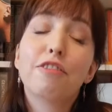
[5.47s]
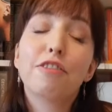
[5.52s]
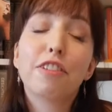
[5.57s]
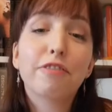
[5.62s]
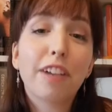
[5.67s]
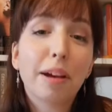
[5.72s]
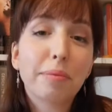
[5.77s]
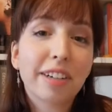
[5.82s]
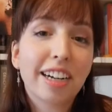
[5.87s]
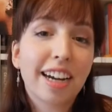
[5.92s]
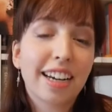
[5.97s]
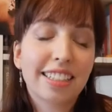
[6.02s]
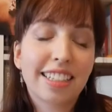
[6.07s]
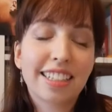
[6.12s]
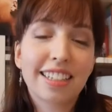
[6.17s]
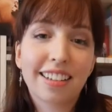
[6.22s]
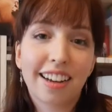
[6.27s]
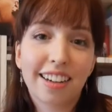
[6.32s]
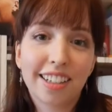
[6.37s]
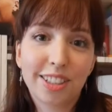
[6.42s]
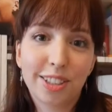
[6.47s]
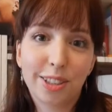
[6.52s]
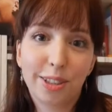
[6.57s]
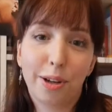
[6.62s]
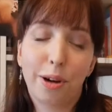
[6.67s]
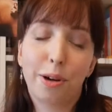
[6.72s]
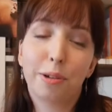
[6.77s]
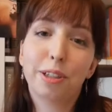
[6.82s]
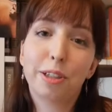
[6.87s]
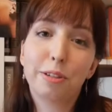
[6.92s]
For February I decided
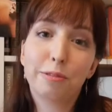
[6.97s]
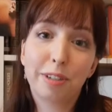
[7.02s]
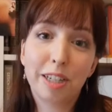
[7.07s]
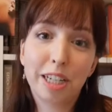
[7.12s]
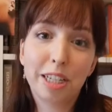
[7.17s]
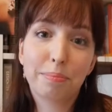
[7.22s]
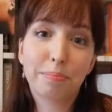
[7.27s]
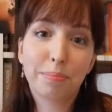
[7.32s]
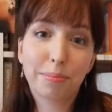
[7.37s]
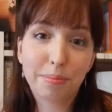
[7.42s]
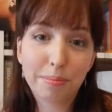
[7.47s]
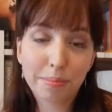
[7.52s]
to only read